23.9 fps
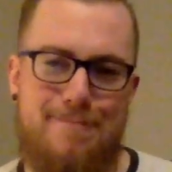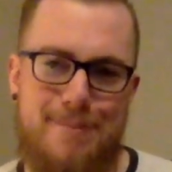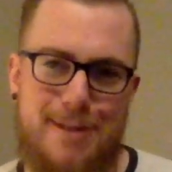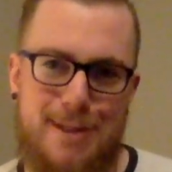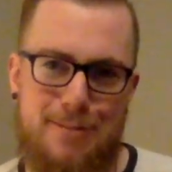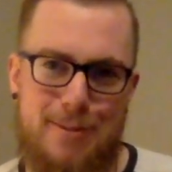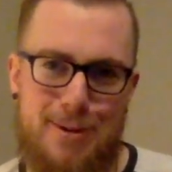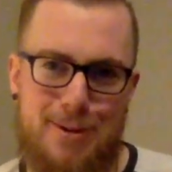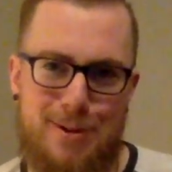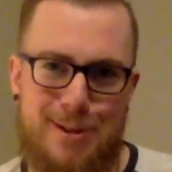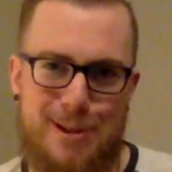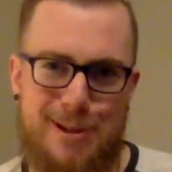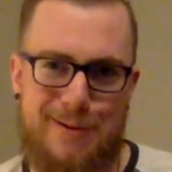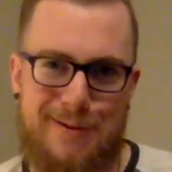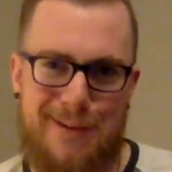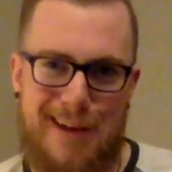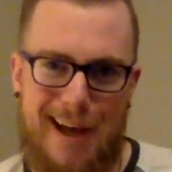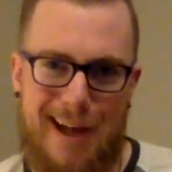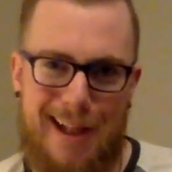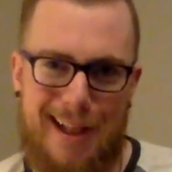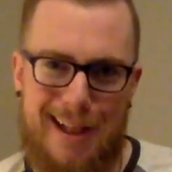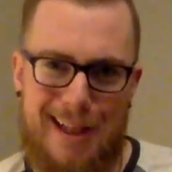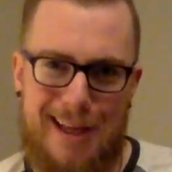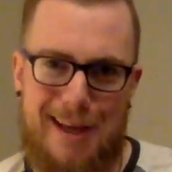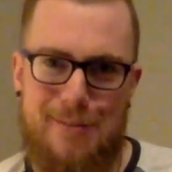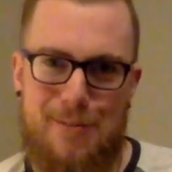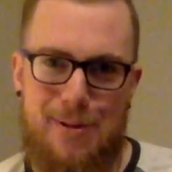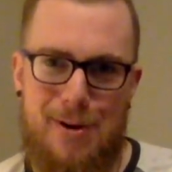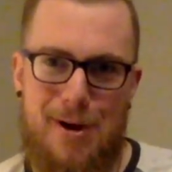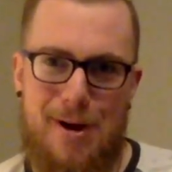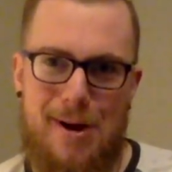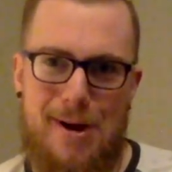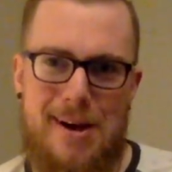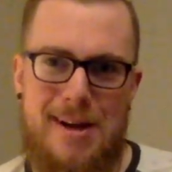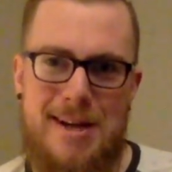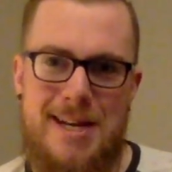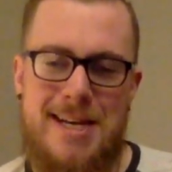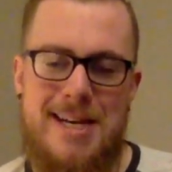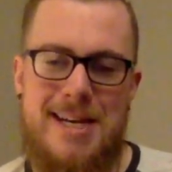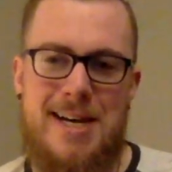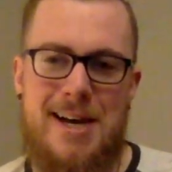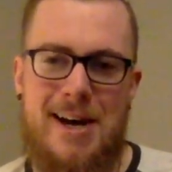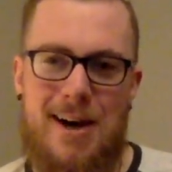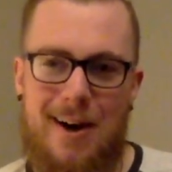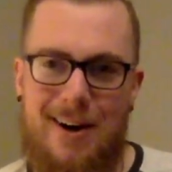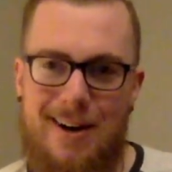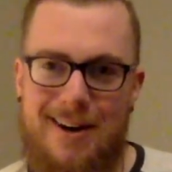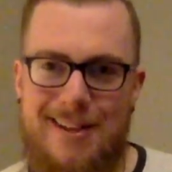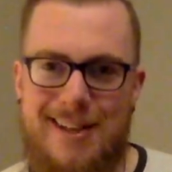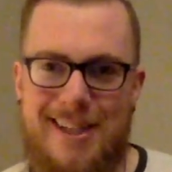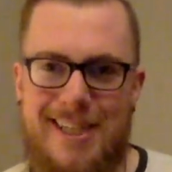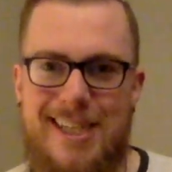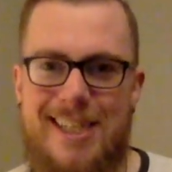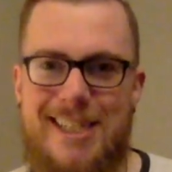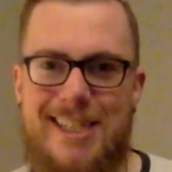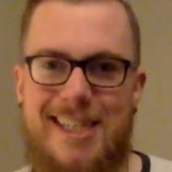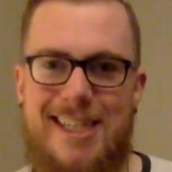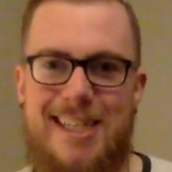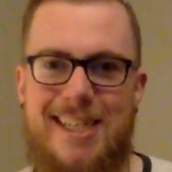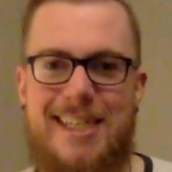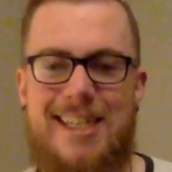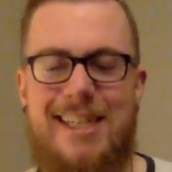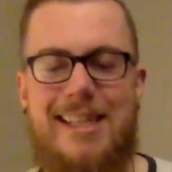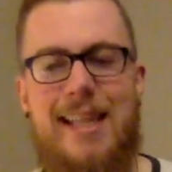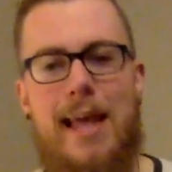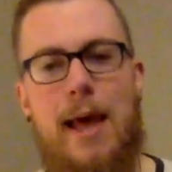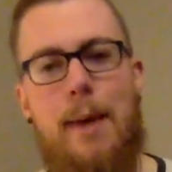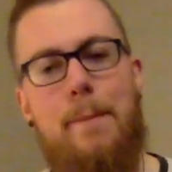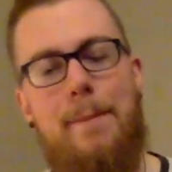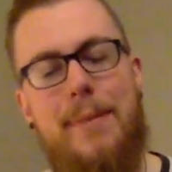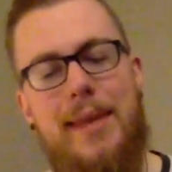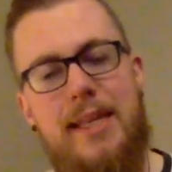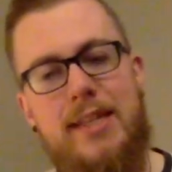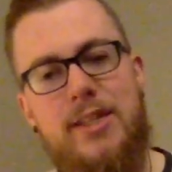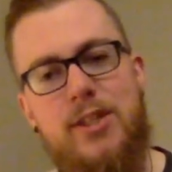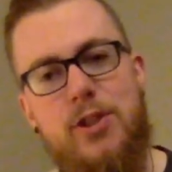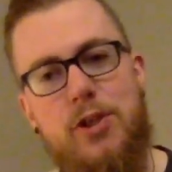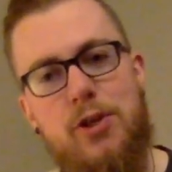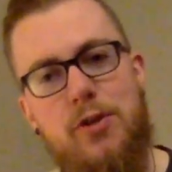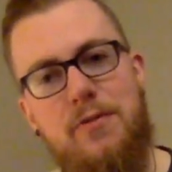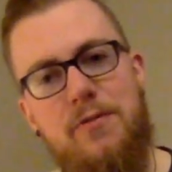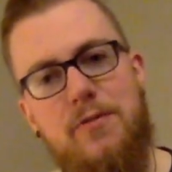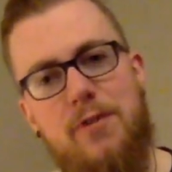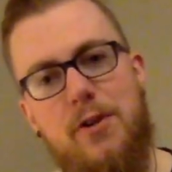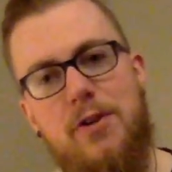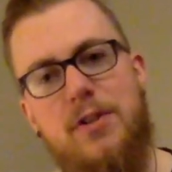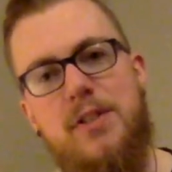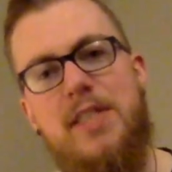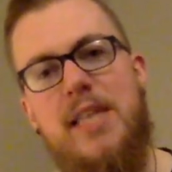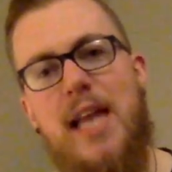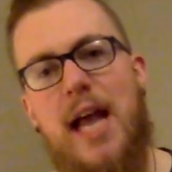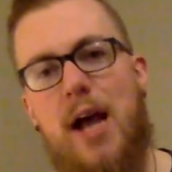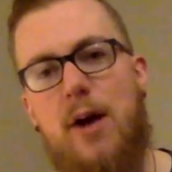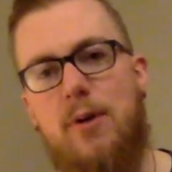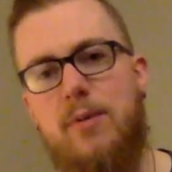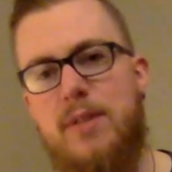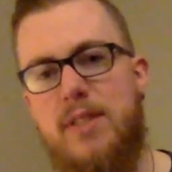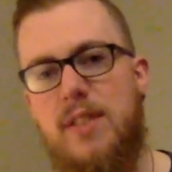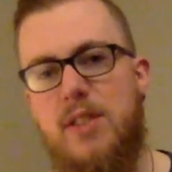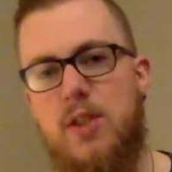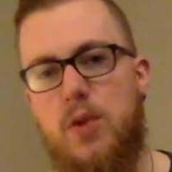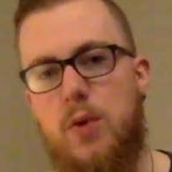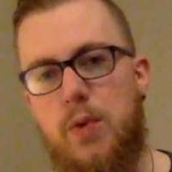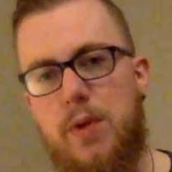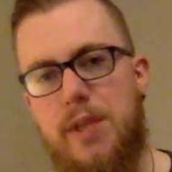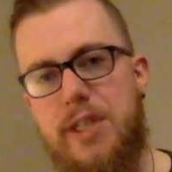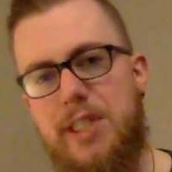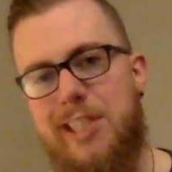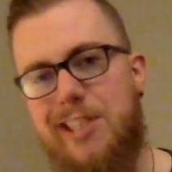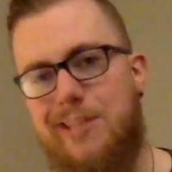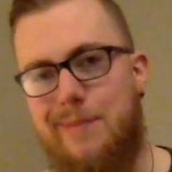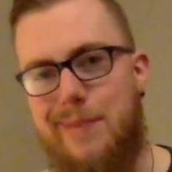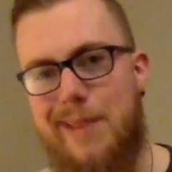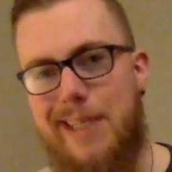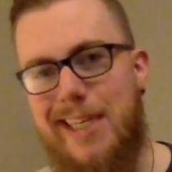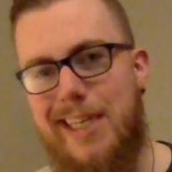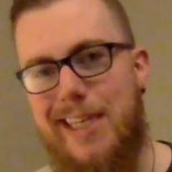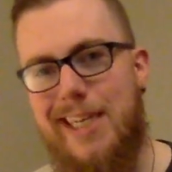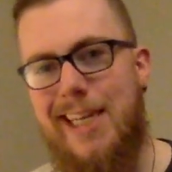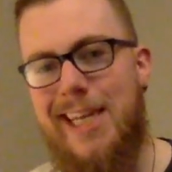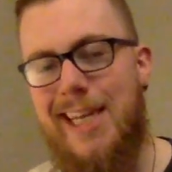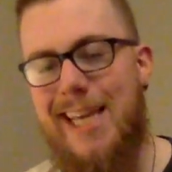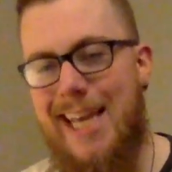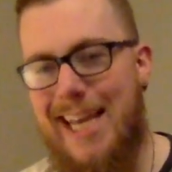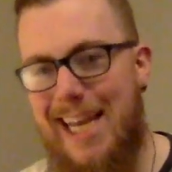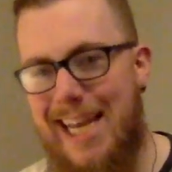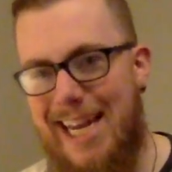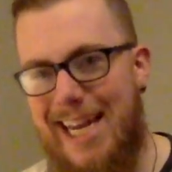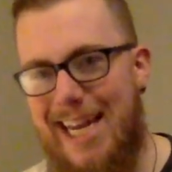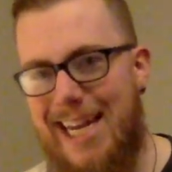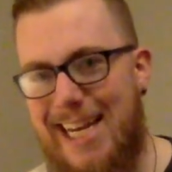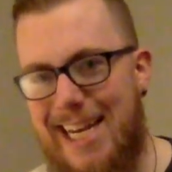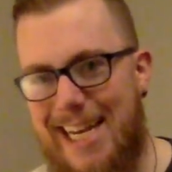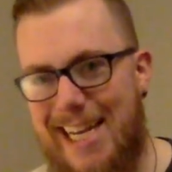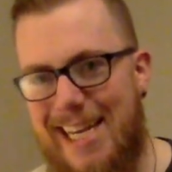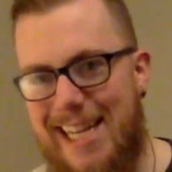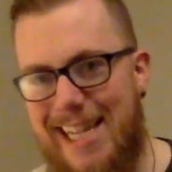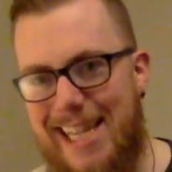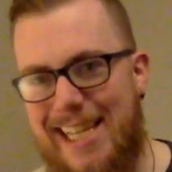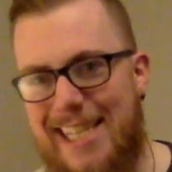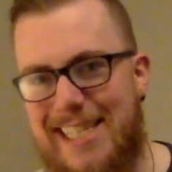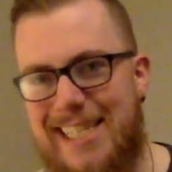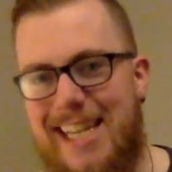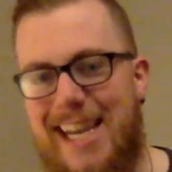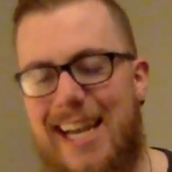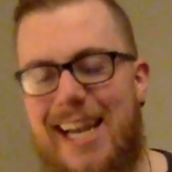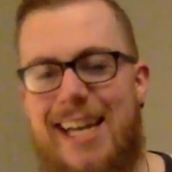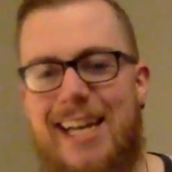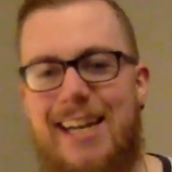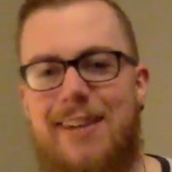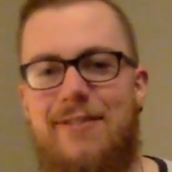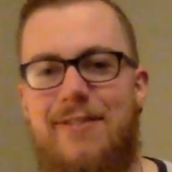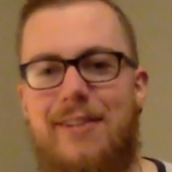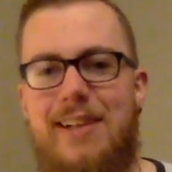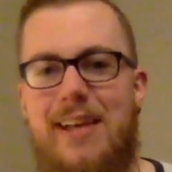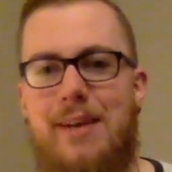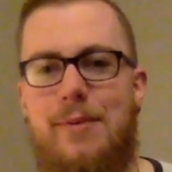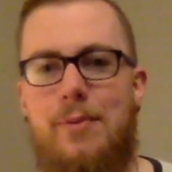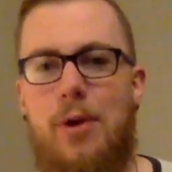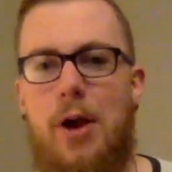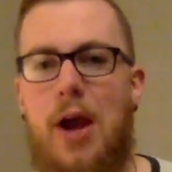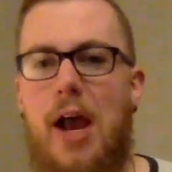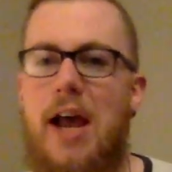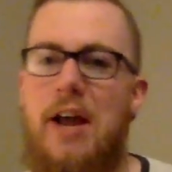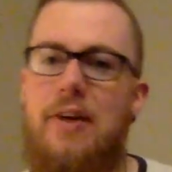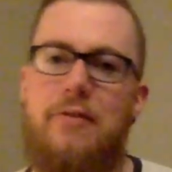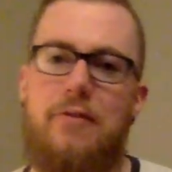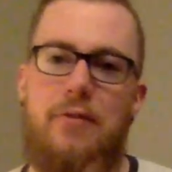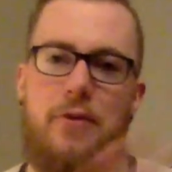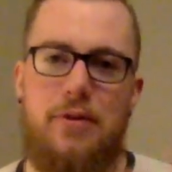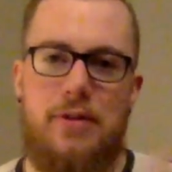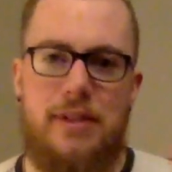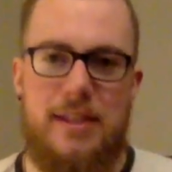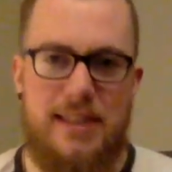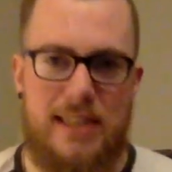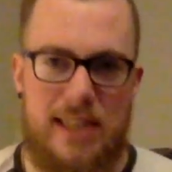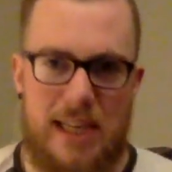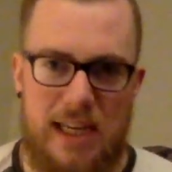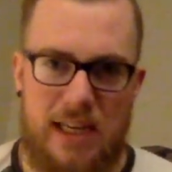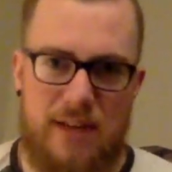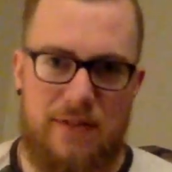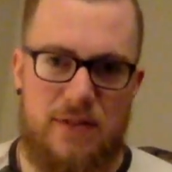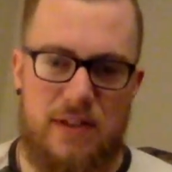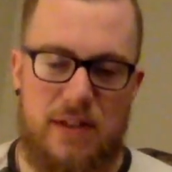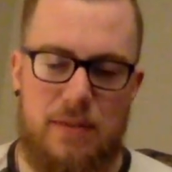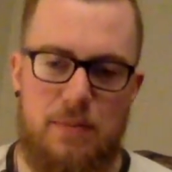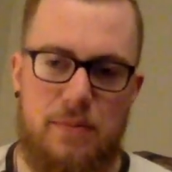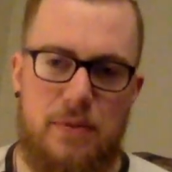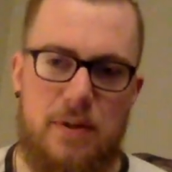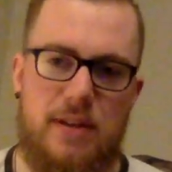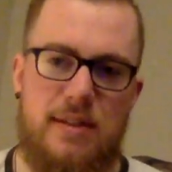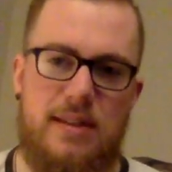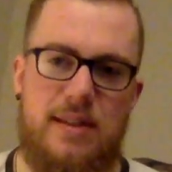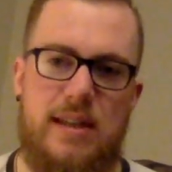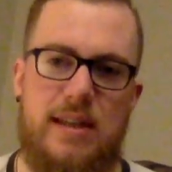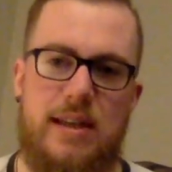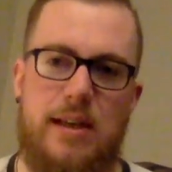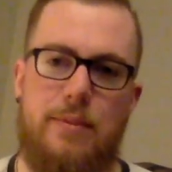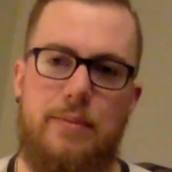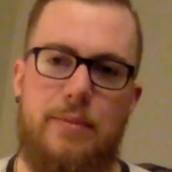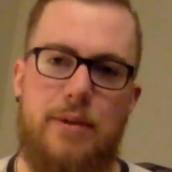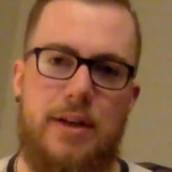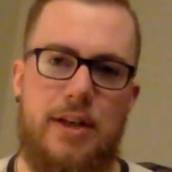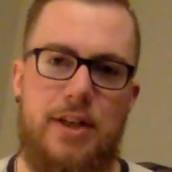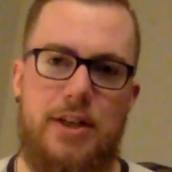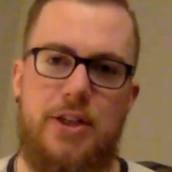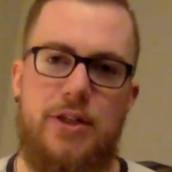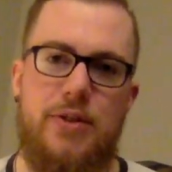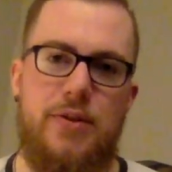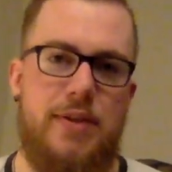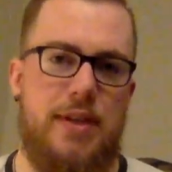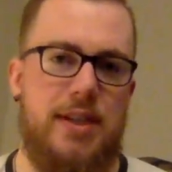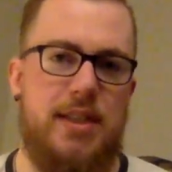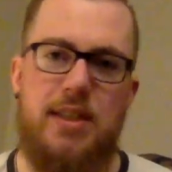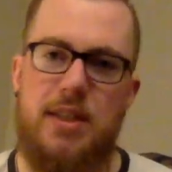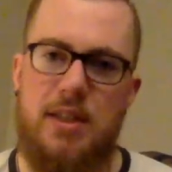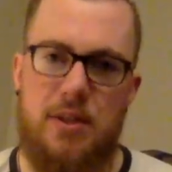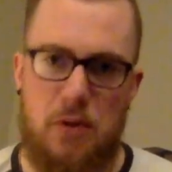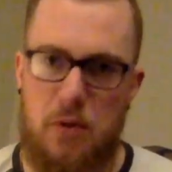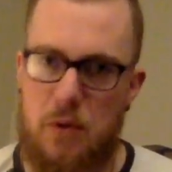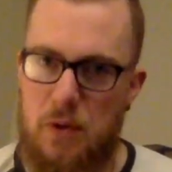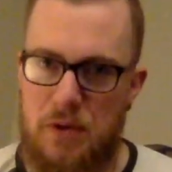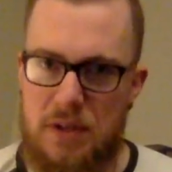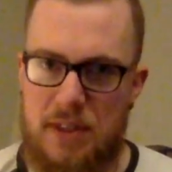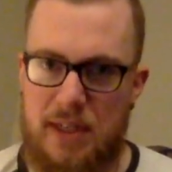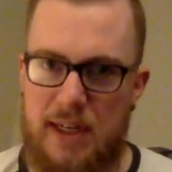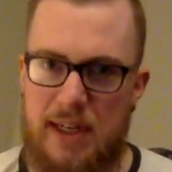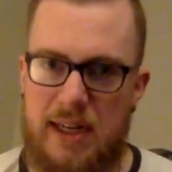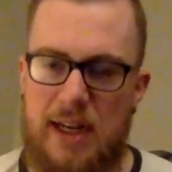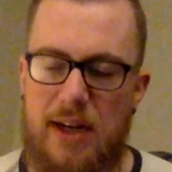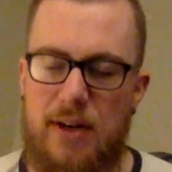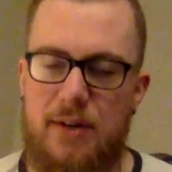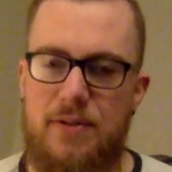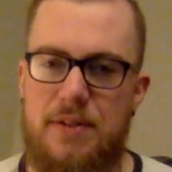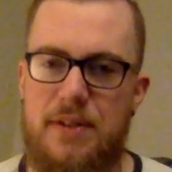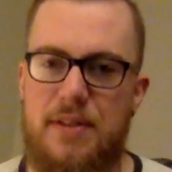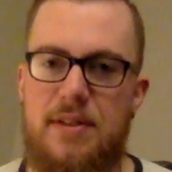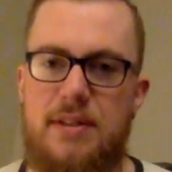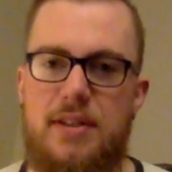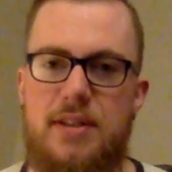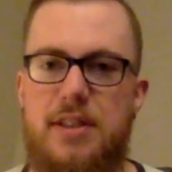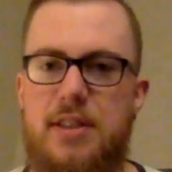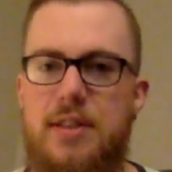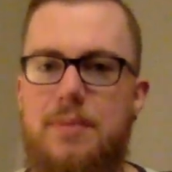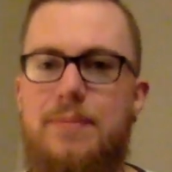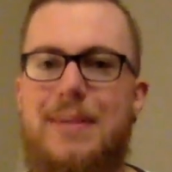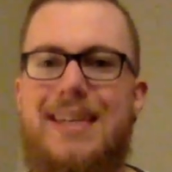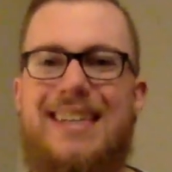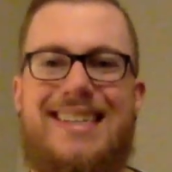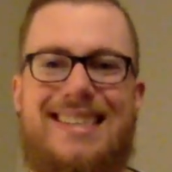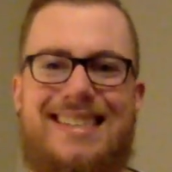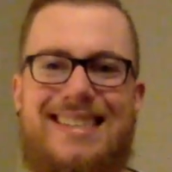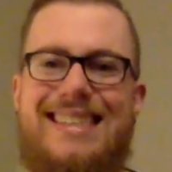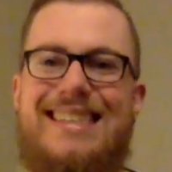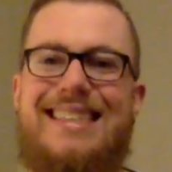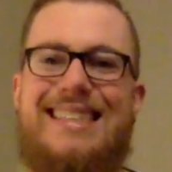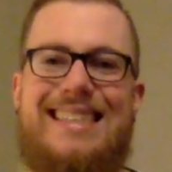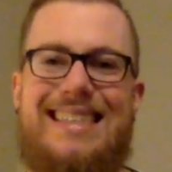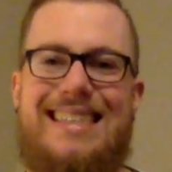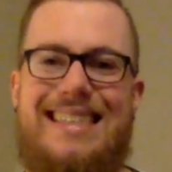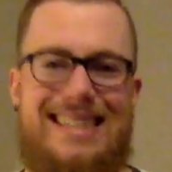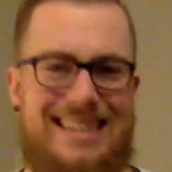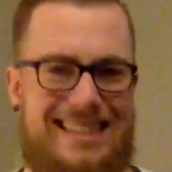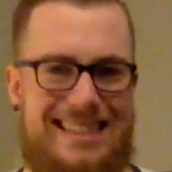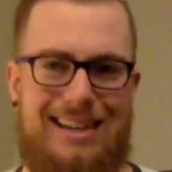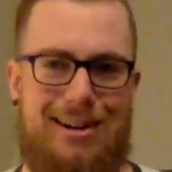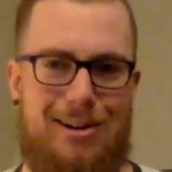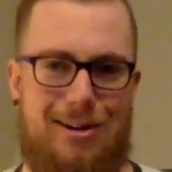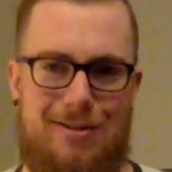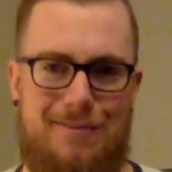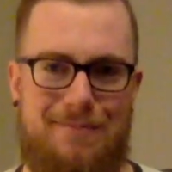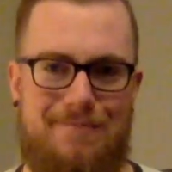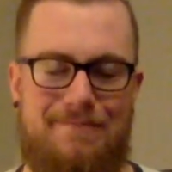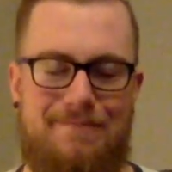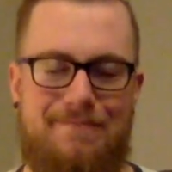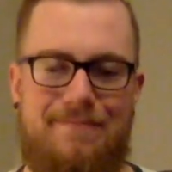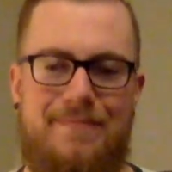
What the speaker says: Suppose you've got Libra on the ascendant. That means your first house is going to be in the sign of Libra. And for the sake of simplicity, I'm going to do this in whole sign houses just because it's easier.